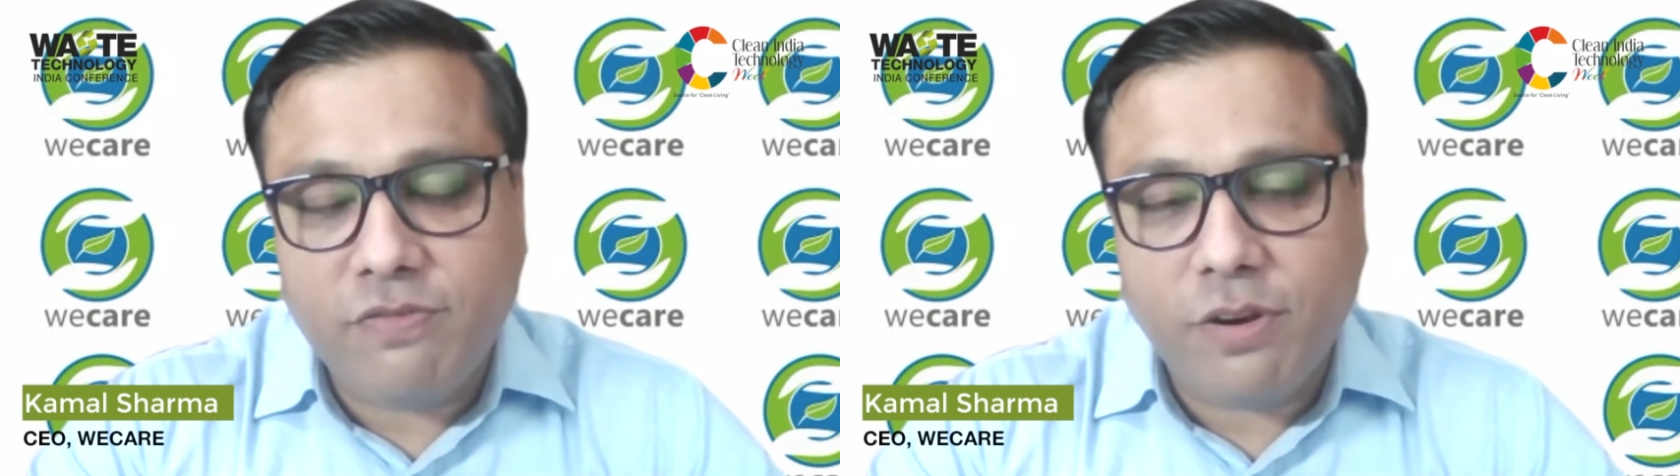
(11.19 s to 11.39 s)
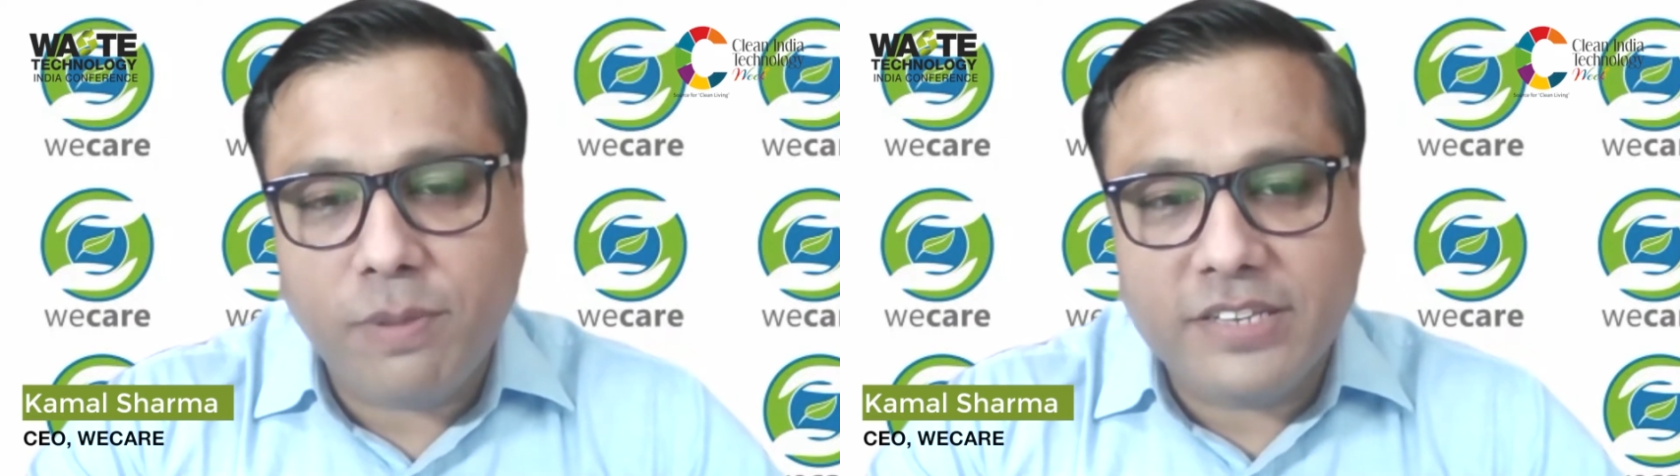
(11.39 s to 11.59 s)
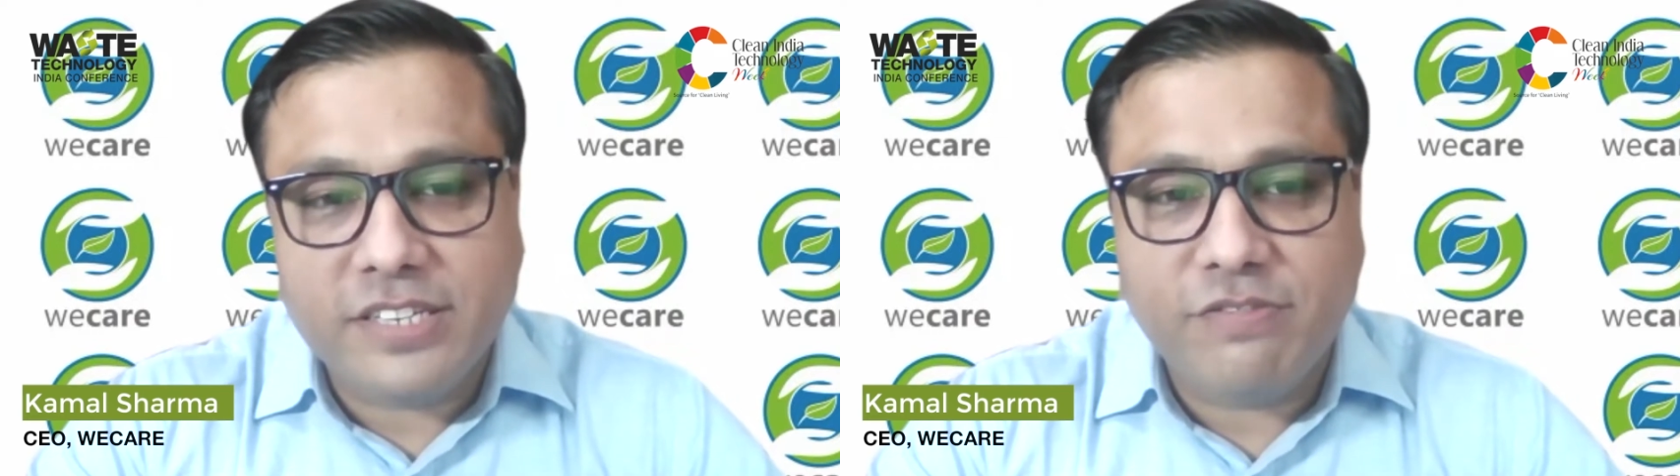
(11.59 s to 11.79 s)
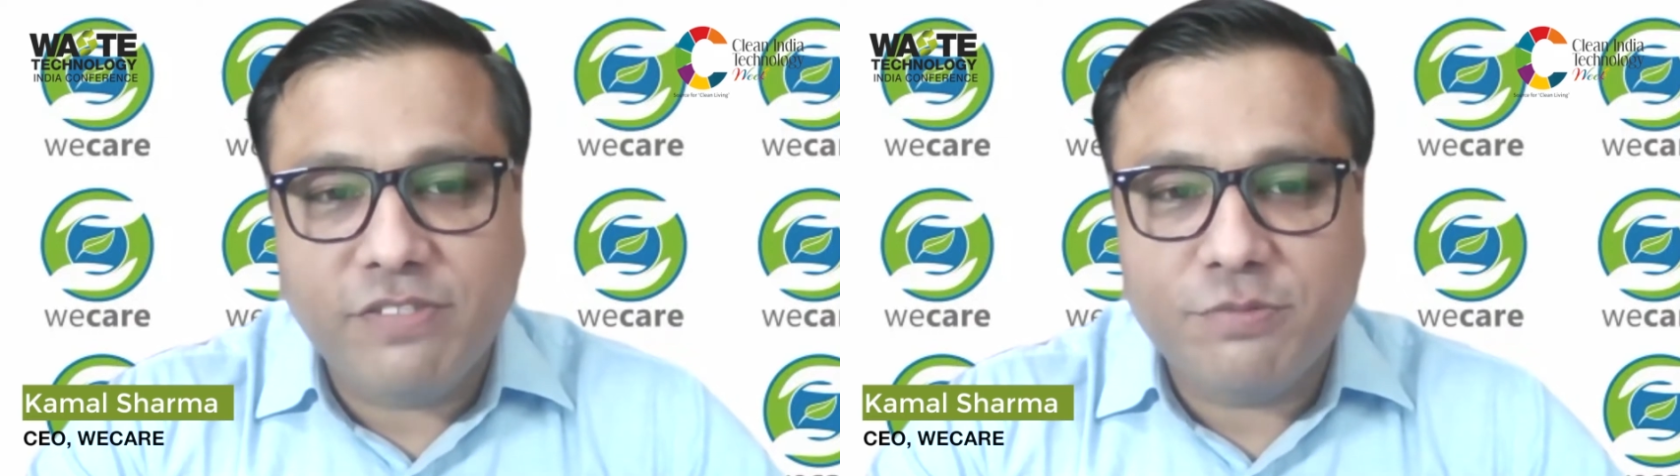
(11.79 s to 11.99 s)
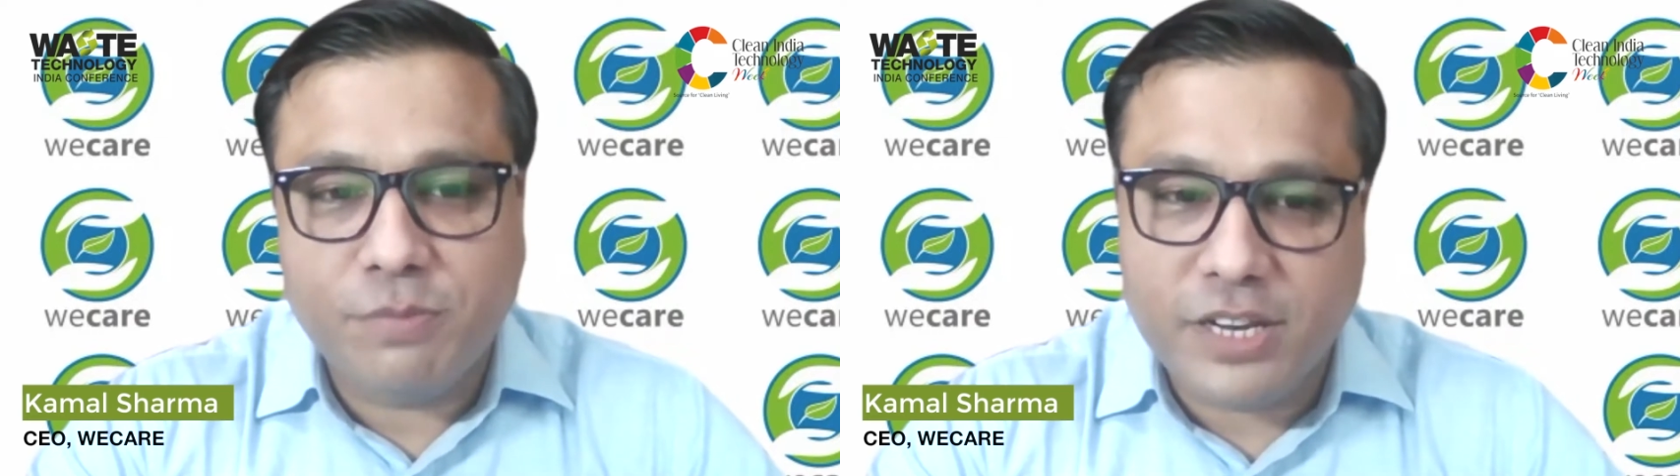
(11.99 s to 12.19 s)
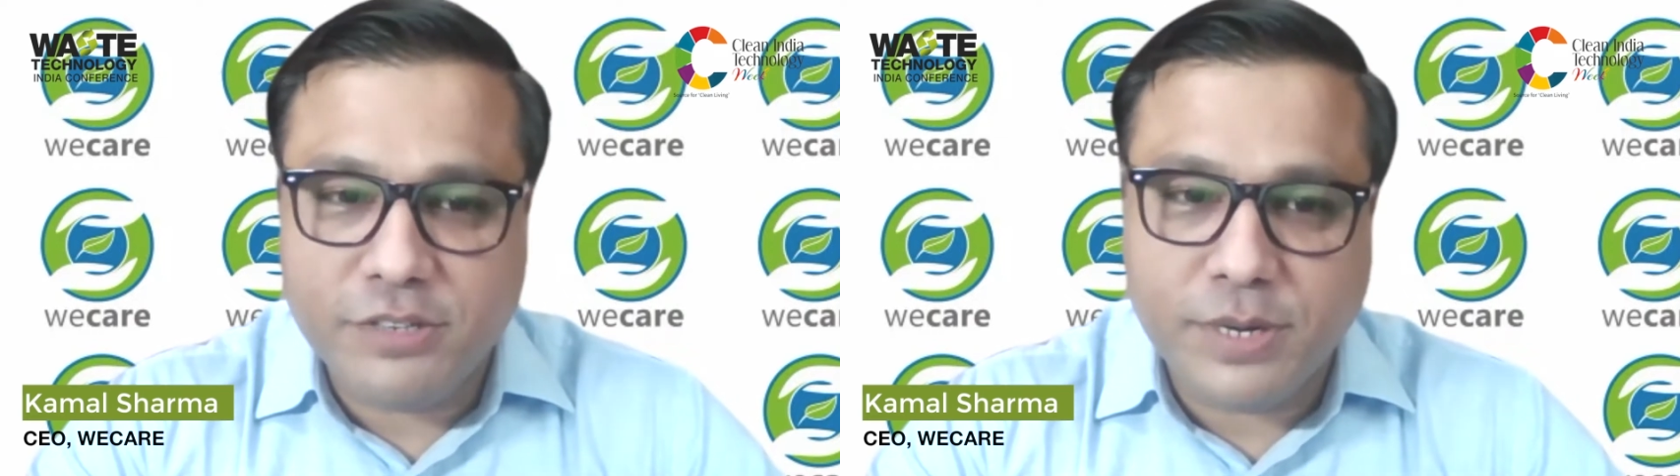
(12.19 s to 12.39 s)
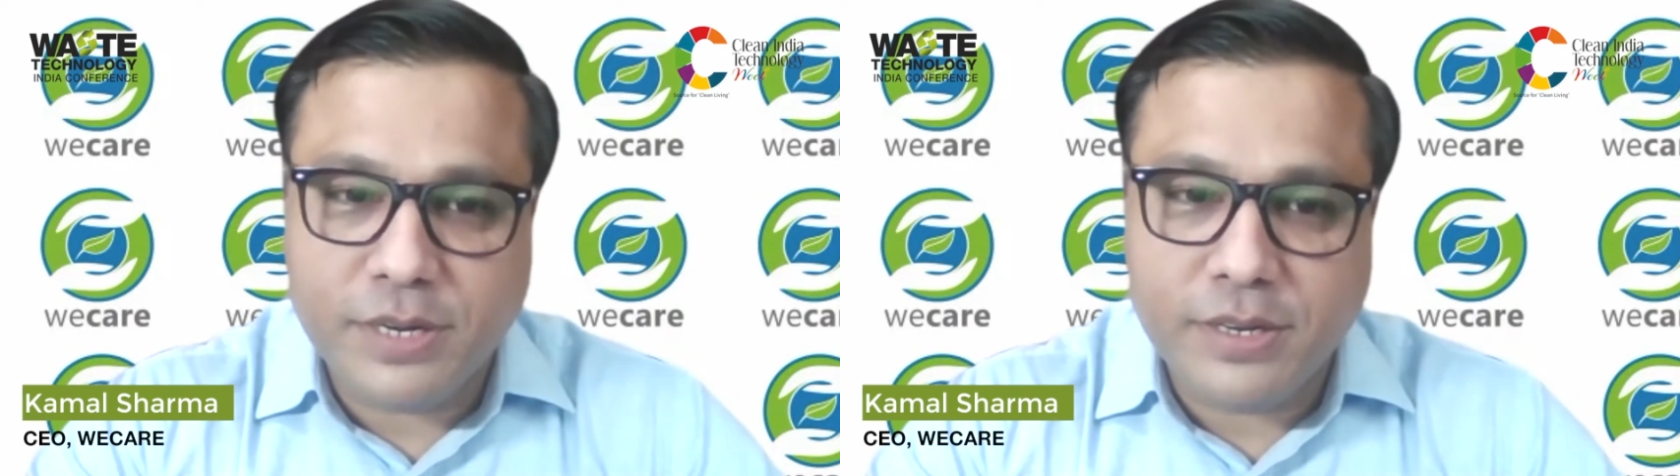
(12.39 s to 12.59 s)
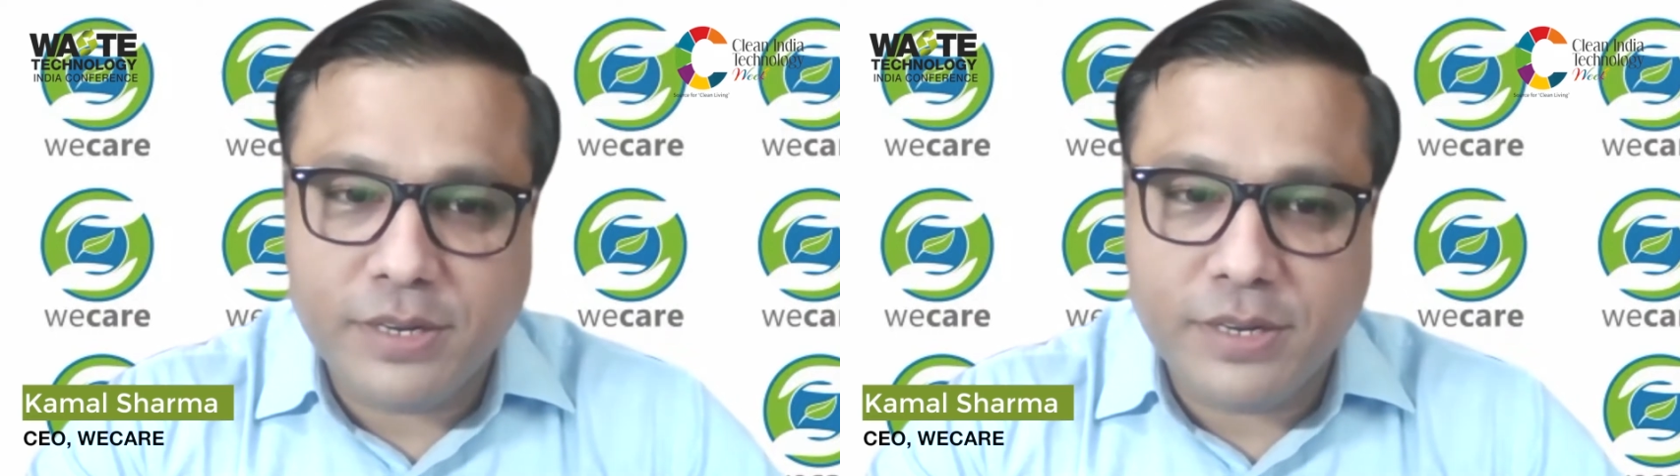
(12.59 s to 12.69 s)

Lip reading: for plastic waste management.